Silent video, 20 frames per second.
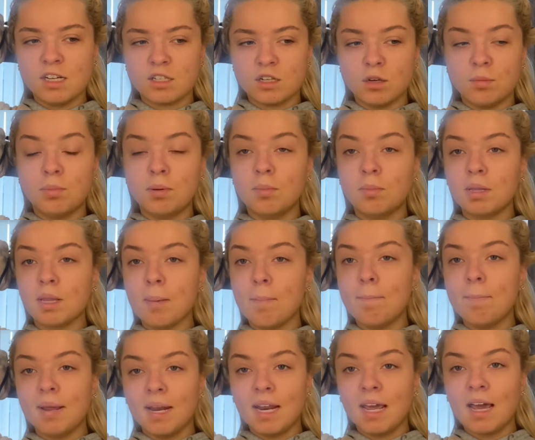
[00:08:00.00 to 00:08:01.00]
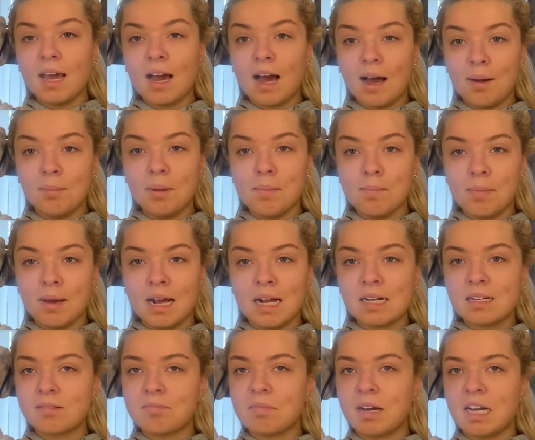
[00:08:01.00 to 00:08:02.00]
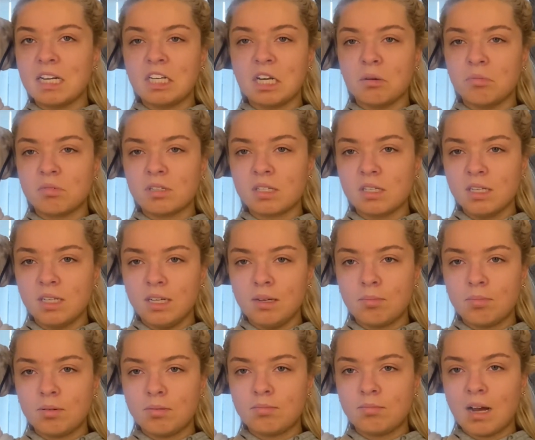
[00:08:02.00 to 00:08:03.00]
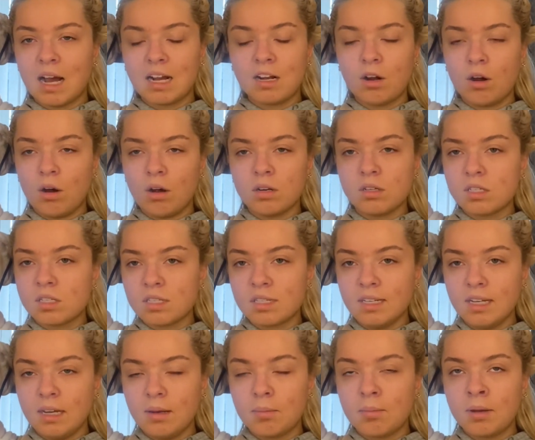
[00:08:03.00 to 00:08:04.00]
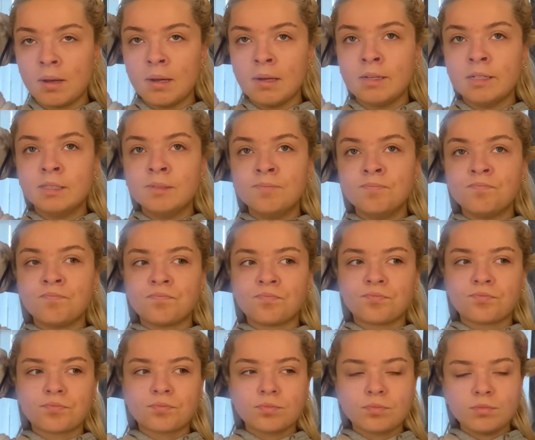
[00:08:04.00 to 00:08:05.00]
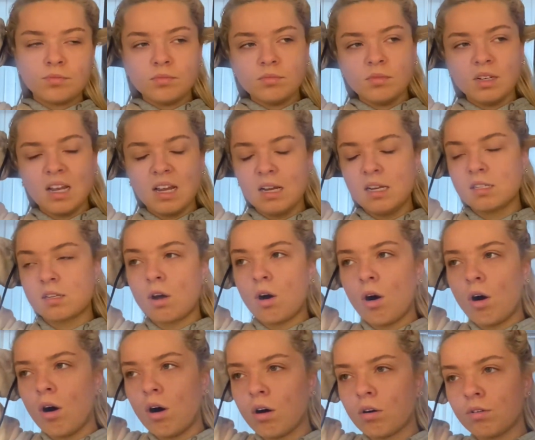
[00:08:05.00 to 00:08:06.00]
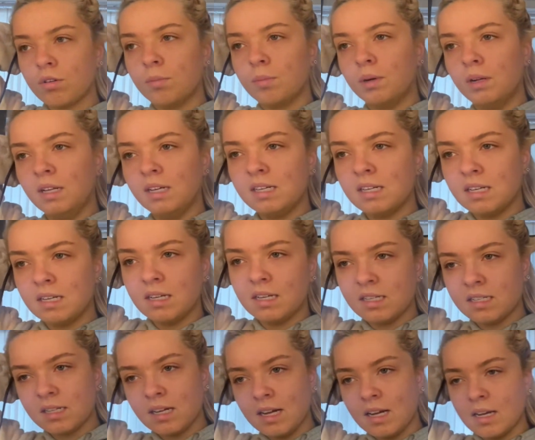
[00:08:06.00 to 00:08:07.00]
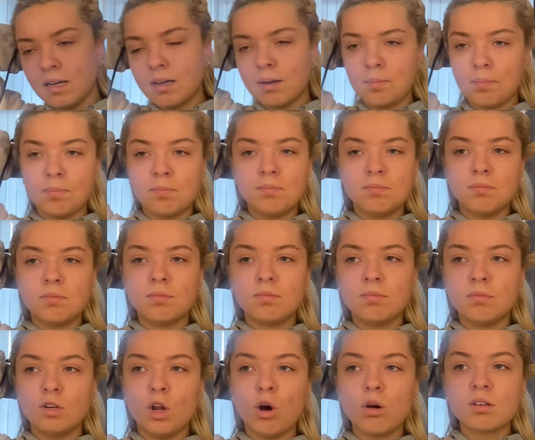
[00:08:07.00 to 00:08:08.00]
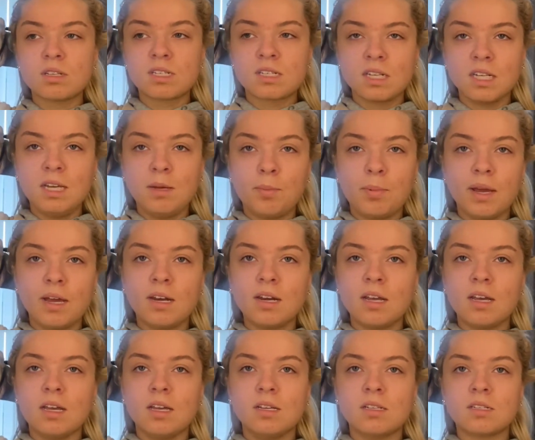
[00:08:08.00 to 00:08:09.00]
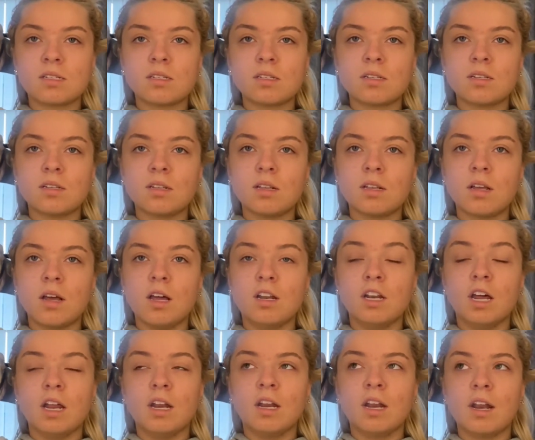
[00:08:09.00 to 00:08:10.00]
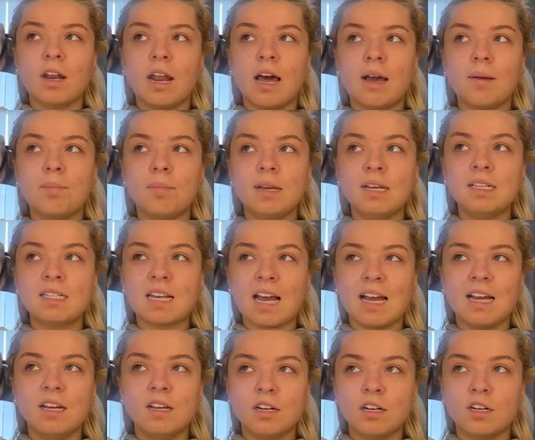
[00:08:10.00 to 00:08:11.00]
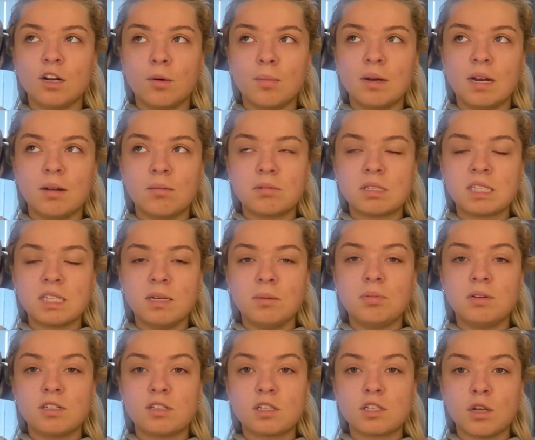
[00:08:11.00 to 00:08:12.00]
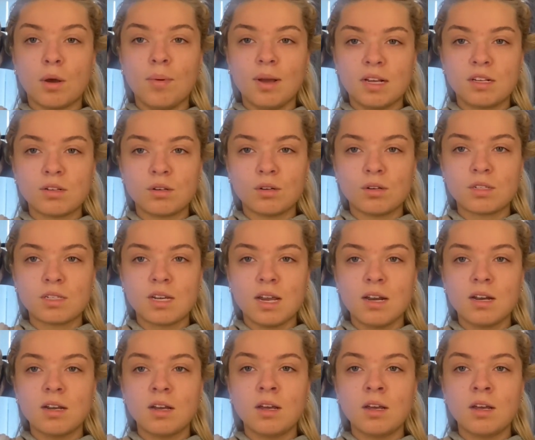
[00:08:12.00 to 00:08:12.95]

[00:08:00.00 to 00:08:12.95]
open. But the minute I'm in bed, I don't sleep. I can't sleep. It's horrible. It, it, it, not sleeping is, and, and like being tired and not being able to sleep is so exhausting.